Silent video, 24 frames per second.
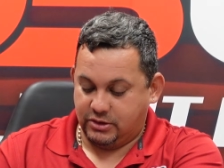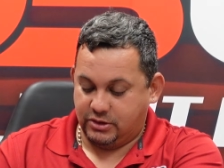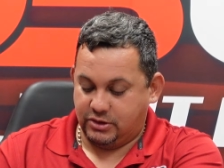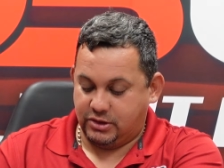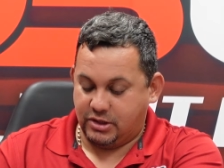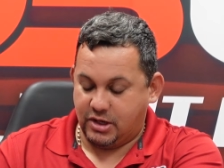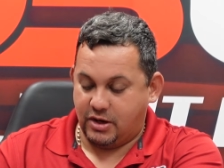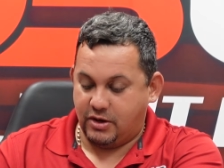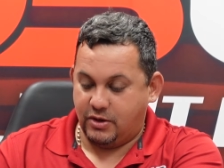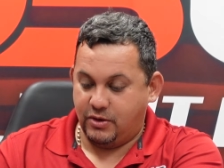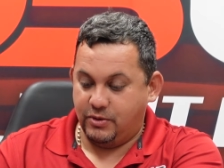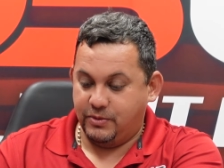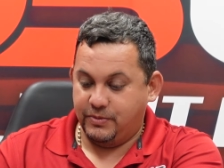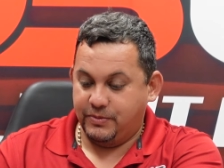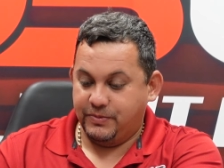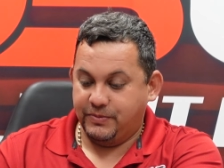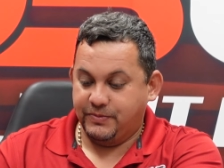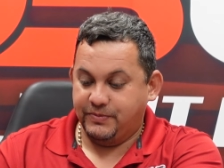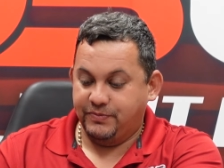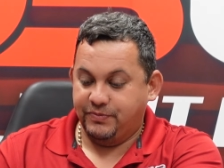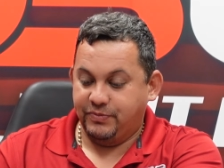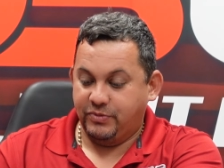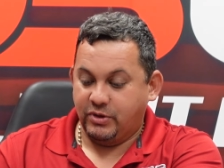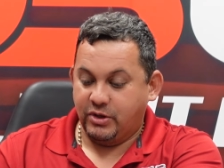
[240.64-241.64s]
So
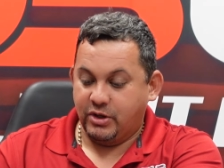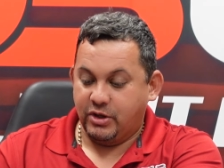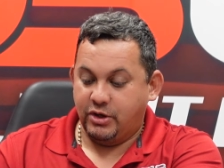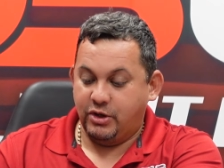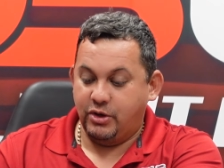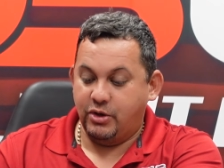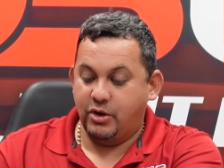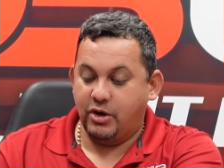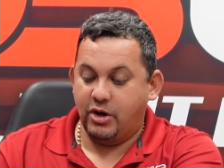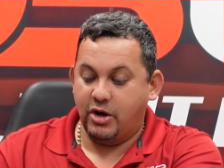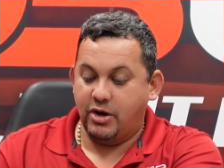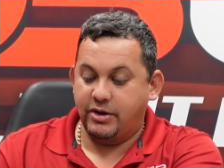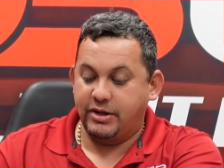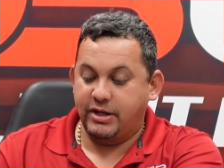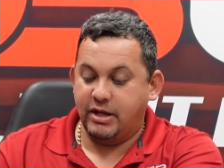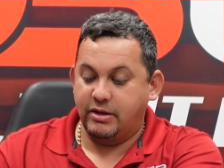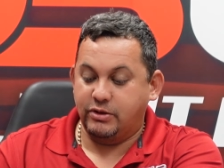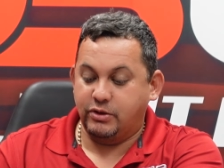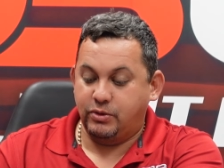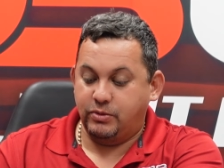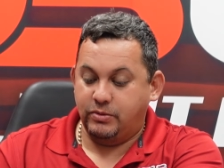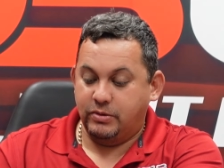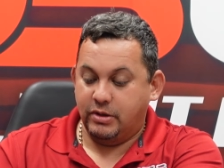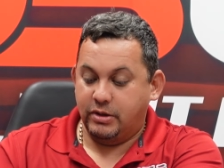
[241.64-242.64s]
you heard
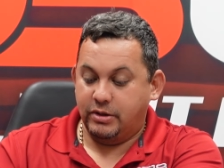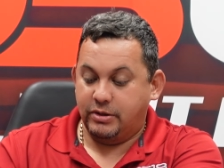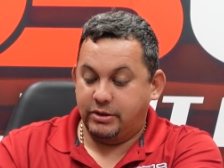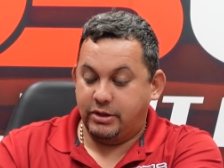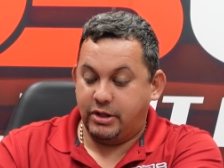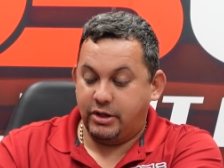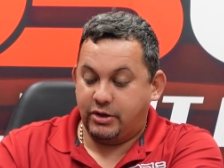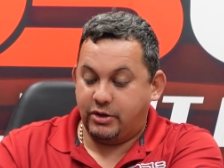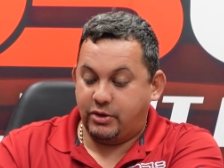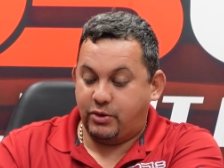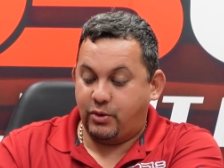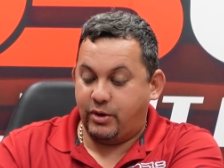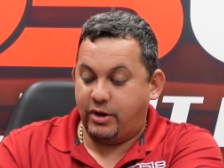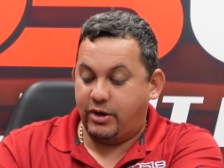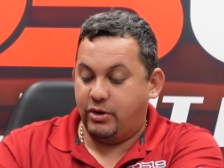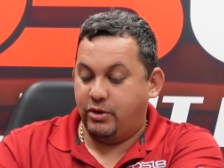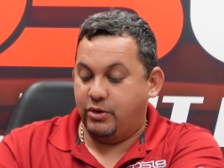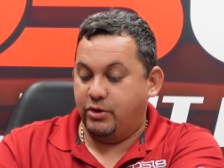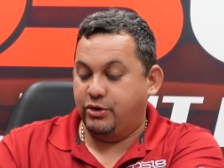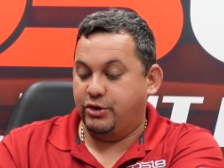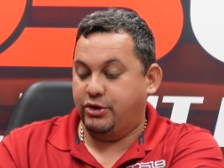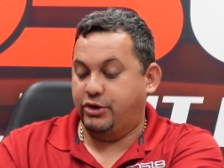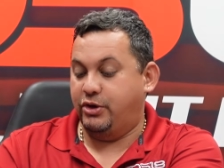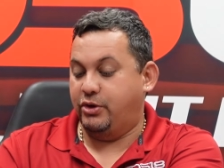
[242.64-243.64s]
the
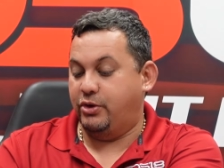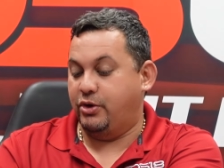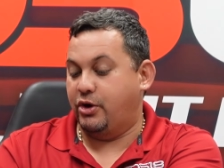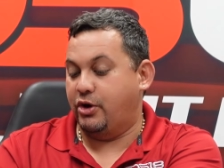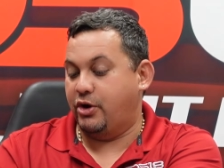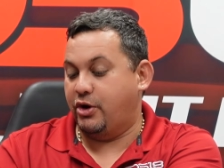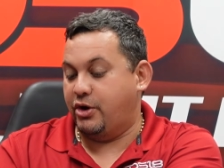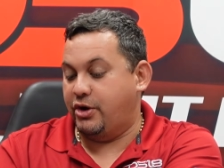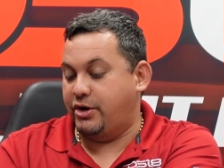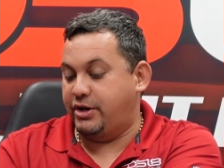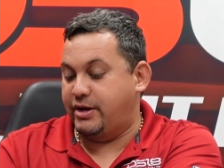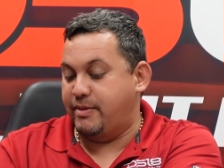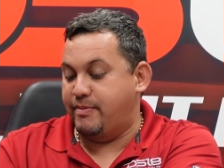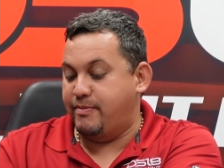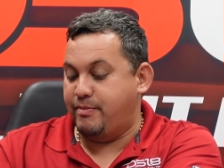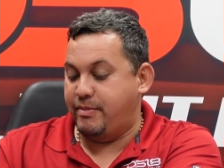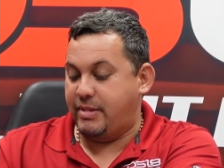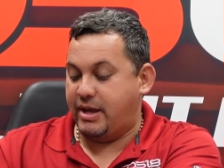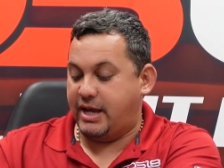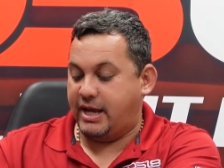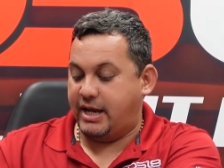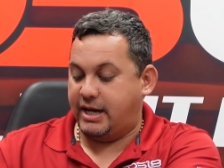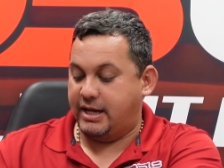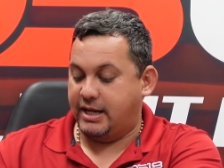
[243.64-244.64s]
grill, you heard the
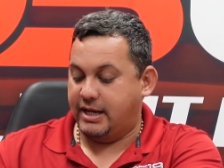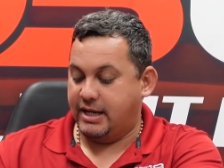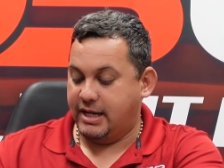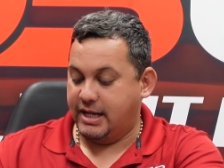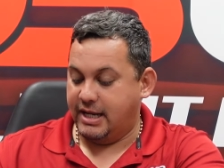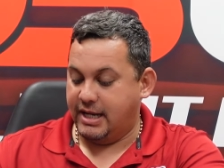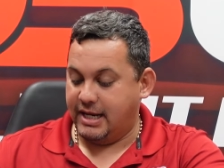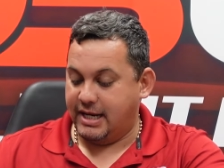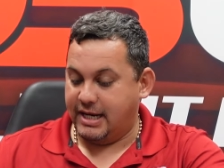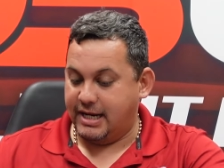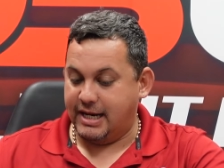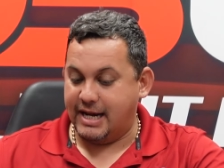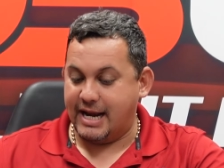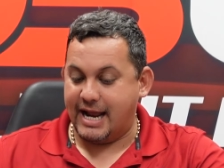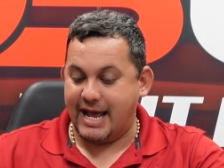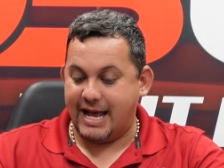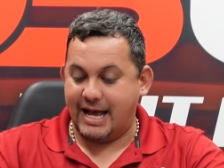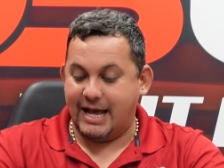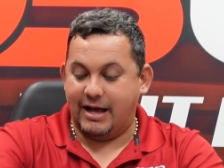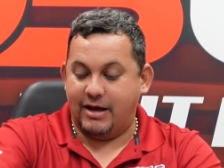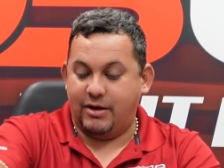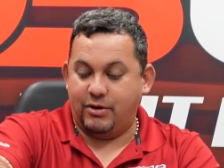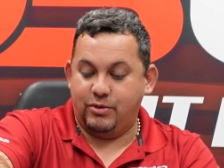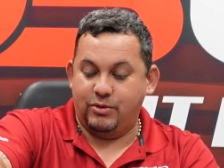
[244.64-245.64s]
mid.
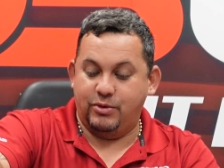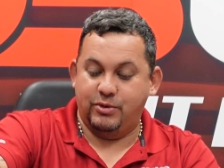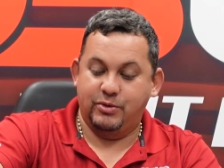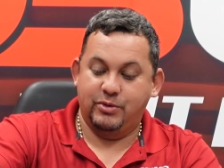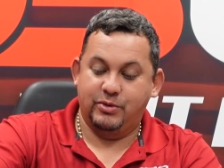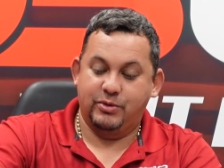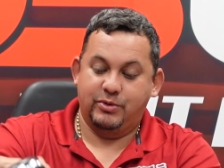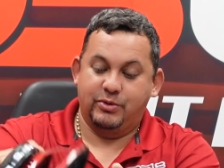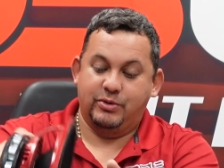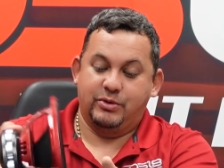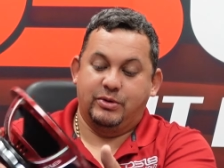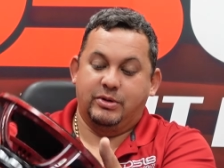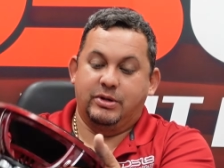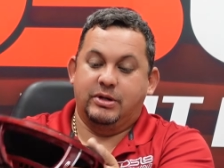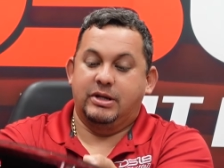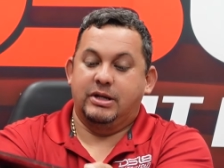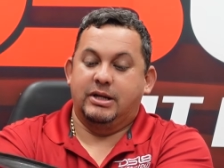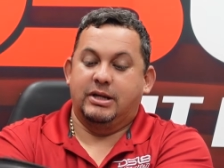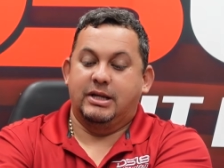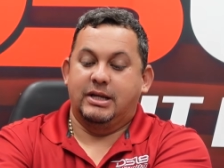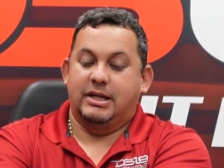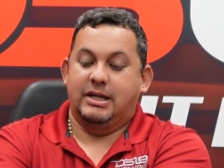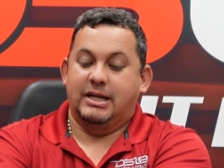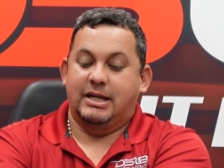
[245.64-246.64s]
Now
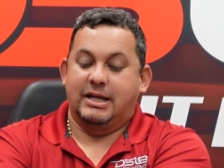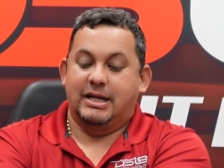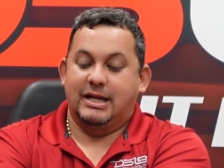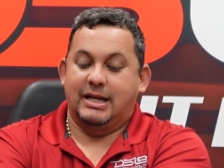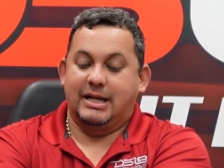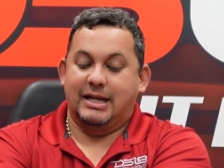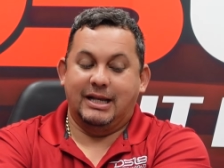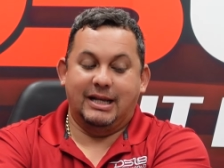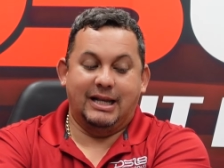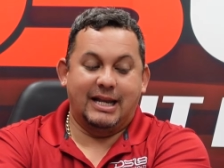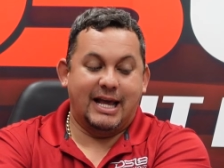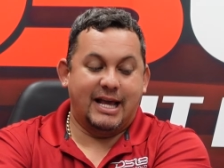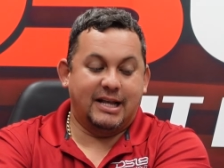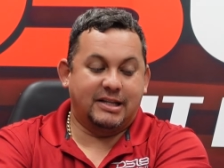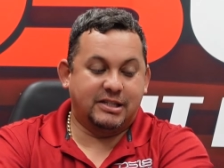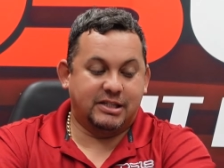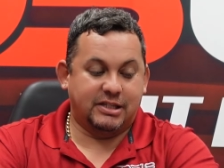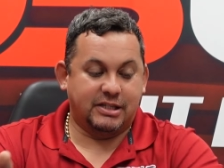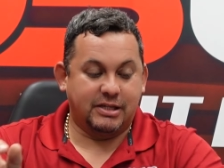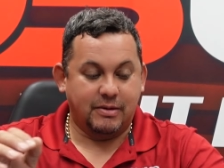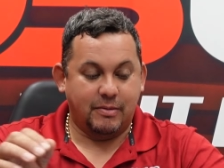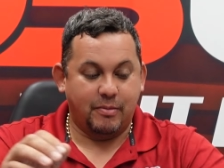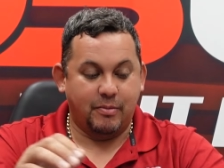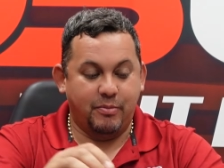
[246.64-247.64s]

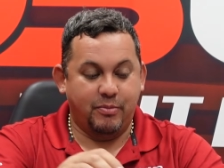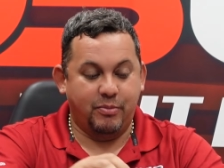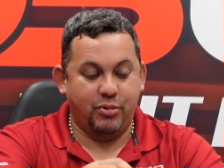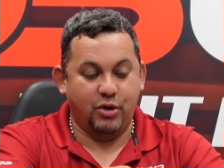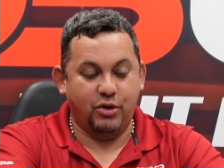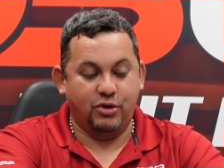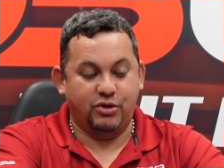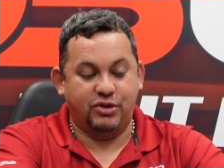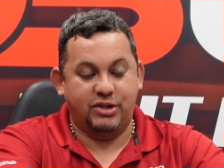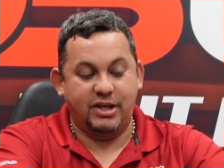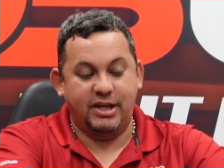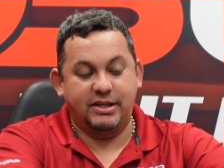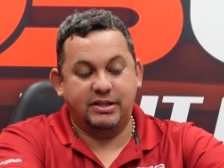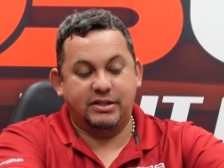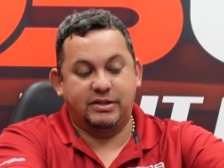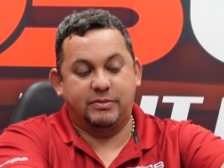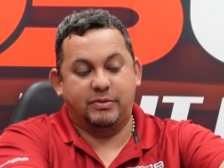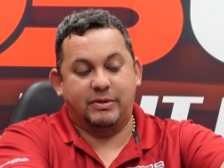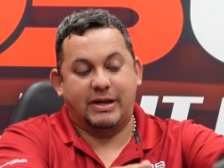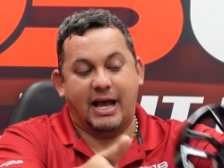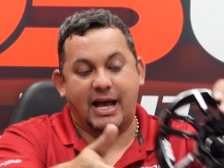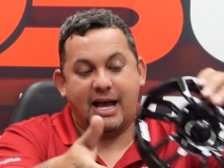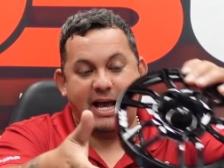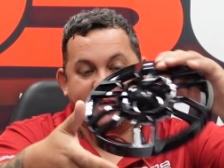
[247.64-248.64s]
let's put these
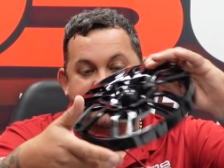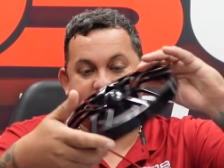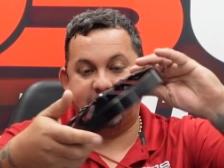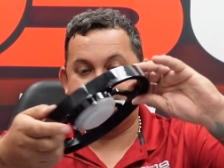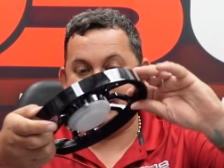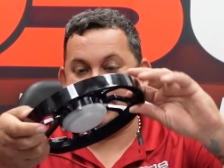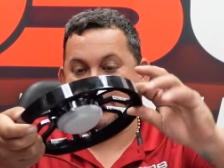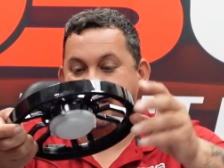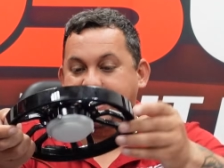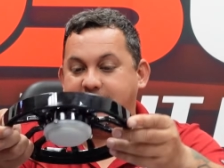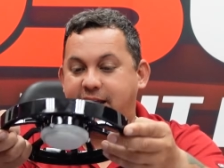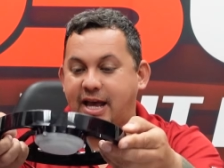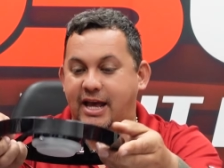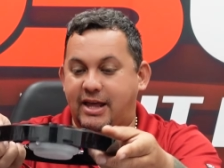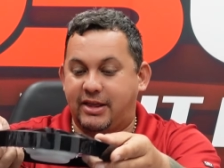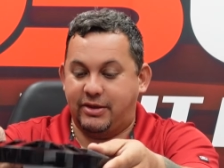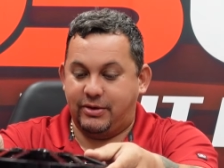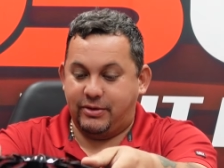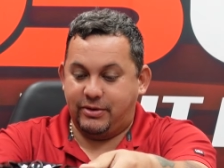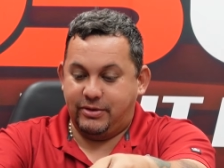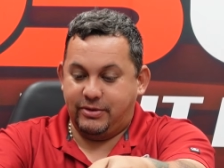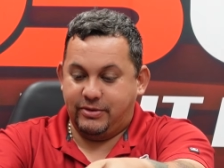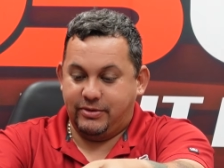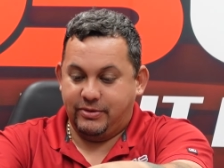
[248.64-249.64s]
guys
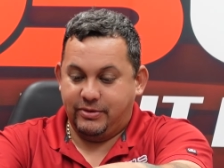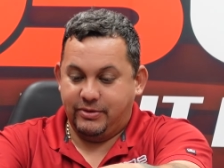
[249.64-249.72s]
together